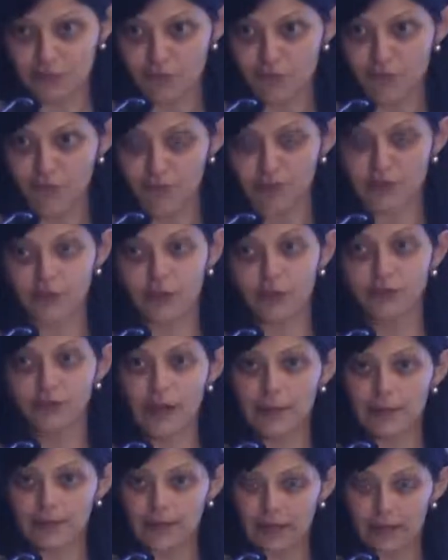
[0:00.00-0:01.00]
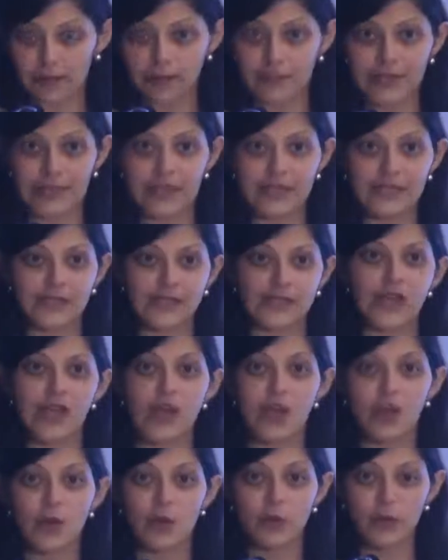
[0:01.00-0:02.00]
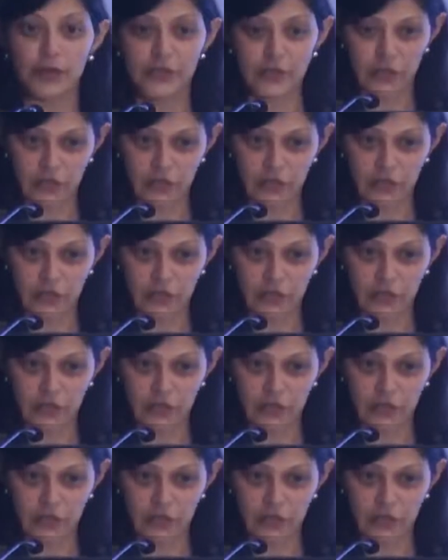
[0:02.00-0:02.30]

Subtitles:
route for pharma companies who